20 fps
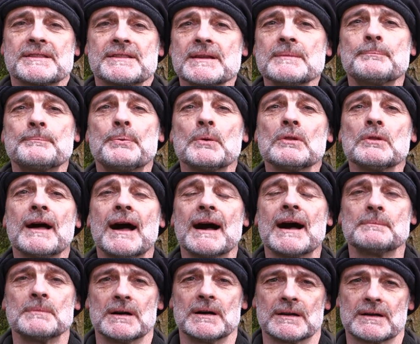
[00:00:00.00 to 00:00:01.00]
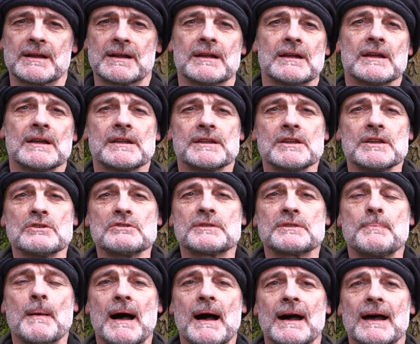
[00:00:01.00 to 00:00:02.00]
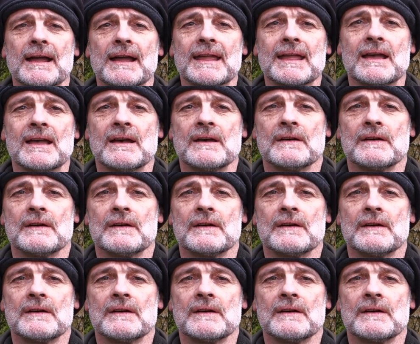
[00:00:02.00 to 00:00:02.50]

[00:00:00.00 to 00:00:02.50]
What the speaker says: simple hammock used by